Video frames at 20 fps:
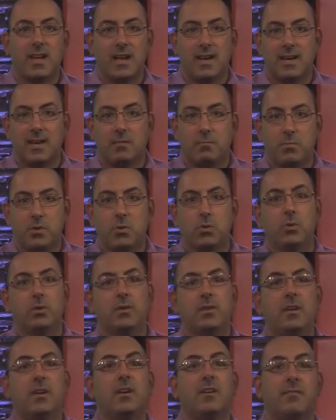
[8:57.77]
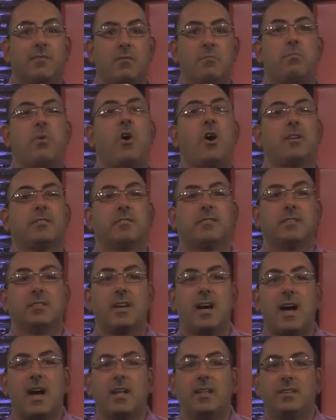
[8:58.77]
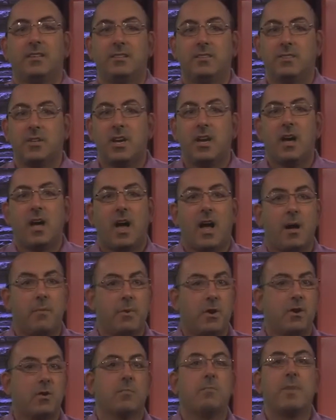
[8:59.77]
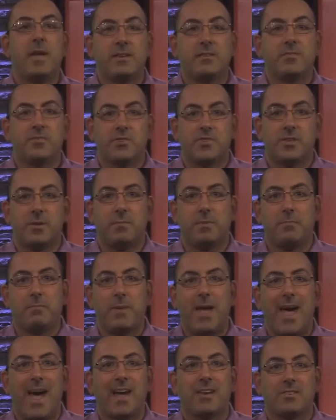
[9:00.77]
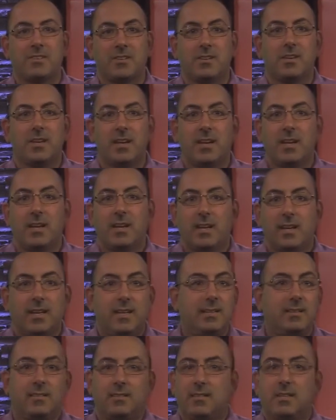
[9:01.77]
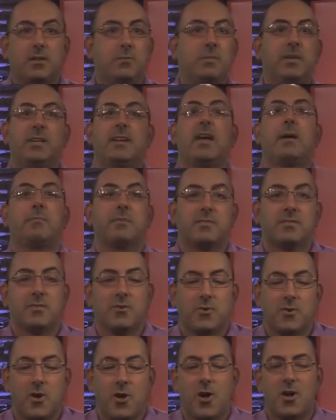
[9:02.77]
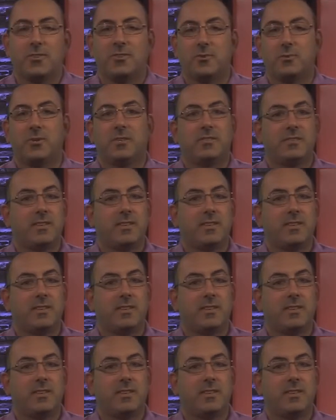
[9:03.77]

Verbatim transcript: Diane Pullin from Boston College. Um, her mentorship and passion is could be an episode all to